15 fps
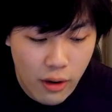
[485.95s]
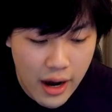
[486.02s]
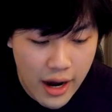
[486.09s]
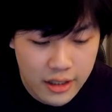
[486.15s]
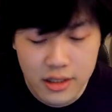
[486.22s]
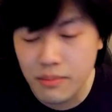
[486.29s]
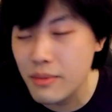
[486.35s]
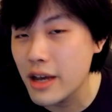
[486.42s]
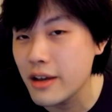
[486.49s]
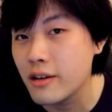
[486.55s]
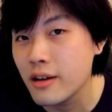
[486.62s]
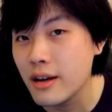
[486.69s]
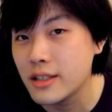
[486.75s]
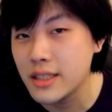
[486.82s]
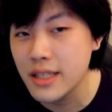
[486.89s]
item that you
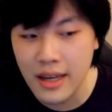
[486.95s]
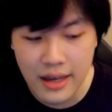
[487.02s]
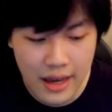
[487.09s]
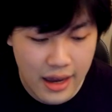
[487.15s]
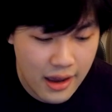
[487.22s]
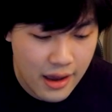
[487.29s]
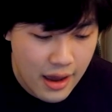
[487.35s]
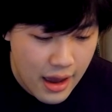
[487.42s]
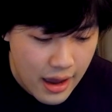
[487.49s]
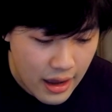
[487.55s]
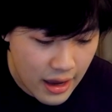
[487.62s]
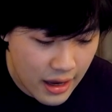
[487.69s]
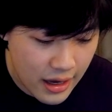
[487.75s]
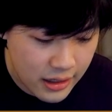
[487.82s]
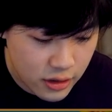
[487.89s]
can see here
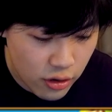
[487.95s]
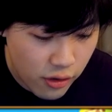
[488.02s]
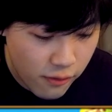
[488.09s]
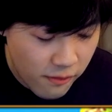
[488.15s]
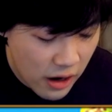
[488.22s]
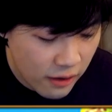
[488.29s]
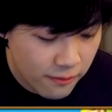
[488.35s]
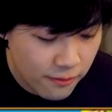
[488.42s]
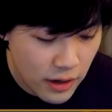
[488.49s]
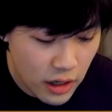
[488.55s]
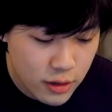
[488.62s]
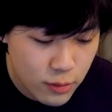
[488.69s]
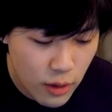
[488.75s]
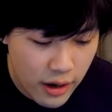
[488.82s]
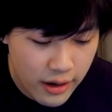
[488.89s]
is, so the very
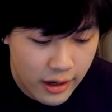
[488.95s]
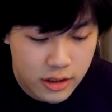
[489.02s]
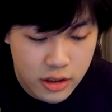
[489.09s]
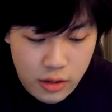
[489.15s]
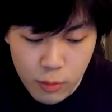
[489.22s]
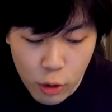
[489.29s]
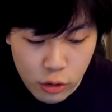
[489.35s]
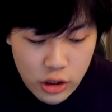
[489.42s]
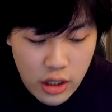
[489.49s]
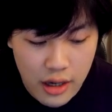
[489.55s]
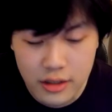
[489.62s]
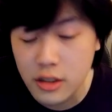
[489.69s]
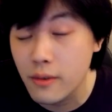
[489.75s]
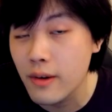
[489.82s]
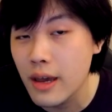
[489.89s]
first one is a small
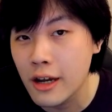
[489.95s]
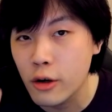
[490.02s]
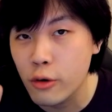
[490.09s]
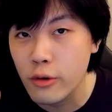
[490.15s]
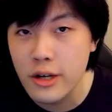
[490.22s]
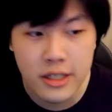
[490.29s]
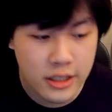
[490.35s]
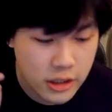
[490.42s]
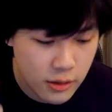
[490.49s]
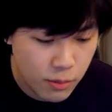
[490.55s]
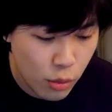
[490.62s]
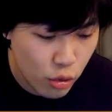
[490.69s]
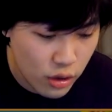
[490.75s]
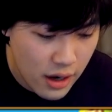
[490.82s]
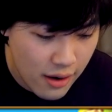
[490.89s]
chance of increasing
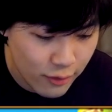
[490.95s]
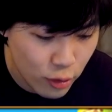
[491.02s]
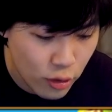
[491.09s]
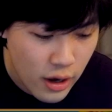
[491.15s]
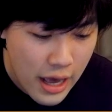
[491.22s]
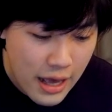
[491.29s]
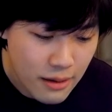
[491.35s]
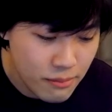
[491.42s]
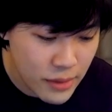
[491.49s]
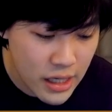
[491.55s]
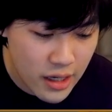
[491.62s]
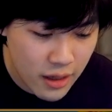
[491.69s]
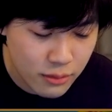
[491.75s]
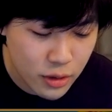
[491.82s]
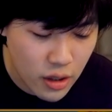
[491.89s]
support level,
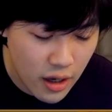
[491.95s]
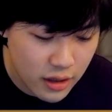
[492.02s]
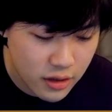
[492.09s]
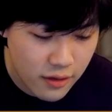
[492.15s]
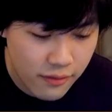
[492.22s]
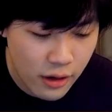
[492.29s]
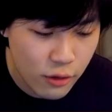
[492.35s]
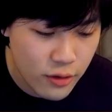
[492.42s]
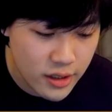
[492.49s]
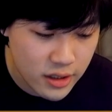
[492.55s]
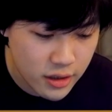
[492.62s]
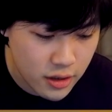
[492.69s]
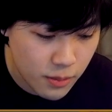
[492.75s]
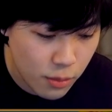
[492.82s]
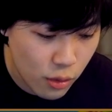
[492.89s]
medium chance of
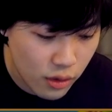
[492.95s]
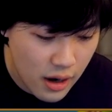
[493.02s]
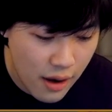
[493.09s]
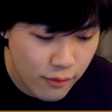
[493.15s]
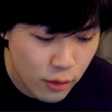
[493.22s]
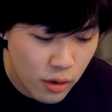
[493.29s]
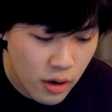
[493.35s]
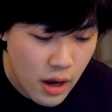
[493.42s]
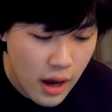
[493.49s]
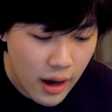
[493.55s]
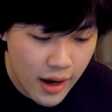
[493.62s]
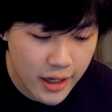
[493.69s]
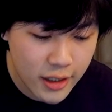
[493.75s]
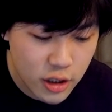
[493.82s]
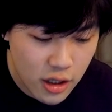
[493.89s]
increasing support level,
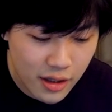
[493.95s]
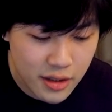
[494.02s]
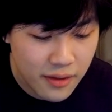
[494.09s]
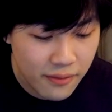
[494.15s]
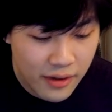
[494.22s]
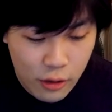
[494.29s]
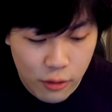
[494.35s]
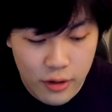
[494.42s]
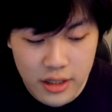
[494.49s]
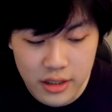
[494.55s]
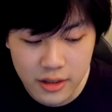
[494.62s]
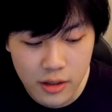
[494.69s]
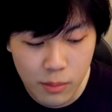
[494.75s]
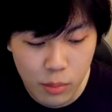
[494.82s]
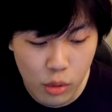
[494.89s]
high chance of increasing
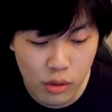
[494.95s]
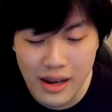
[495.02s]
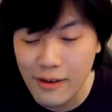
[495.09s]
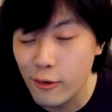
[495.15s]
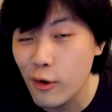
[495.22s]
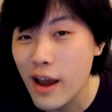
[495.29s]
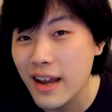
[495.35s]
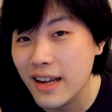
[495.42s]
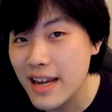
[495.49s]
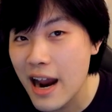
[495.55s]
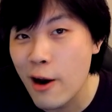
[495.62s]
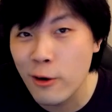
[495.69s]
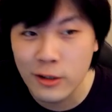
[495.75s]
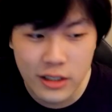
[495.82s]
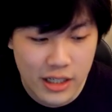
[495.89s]
support level, and
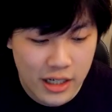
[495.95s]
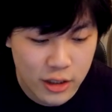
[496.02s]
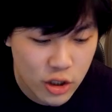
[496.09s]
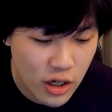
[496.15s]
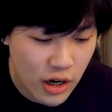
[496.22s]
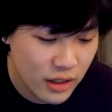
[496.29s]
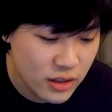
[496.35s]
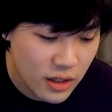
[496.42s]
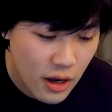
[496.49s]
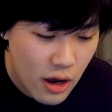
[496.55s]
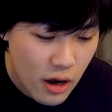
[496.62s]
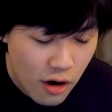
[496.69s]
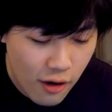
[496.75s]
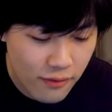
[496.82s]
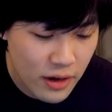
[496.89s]
guaranteed chance
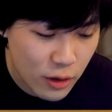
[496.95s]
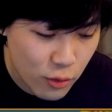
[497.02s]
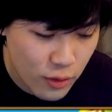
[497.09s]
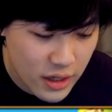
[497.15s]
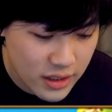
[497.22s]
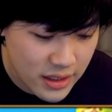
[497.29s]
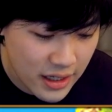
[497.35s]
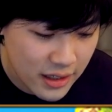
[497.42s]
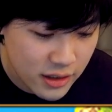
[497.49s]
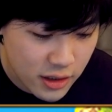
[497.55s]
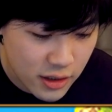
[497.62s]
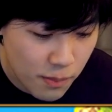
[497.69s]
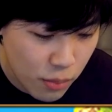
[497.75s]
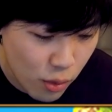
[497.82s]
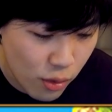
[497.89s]
of increasing
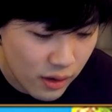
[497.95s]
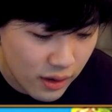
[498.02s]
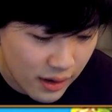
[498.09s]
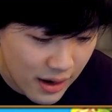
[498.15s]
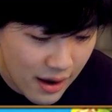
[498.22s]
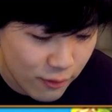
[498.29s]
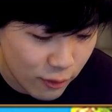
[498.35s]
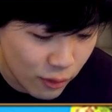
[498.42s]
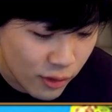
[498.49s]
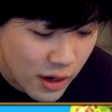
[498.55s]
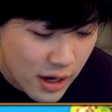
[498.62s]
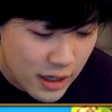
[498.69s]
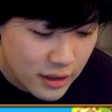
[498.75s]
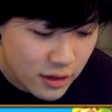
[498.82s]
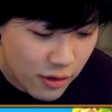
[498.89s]
support level.
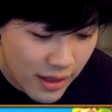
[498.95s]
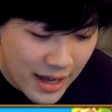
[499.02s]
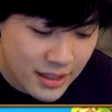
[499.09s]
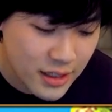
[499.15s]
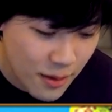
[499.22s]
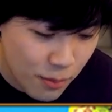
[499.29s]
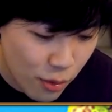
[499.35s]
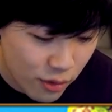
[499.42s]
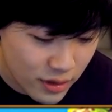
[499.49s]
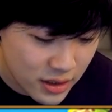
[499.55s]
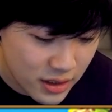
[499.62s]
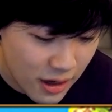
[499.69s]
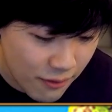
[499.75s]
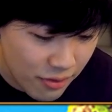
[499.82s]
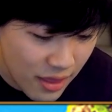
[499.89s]
So that's the important
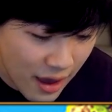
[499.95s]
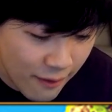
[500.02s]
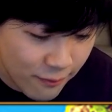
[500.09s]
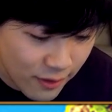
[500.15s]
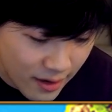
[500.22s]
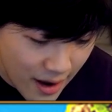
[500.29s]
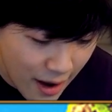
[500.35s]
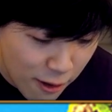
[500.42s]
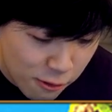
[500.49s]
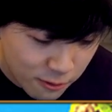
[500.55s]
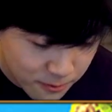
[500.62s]
stuff there for now.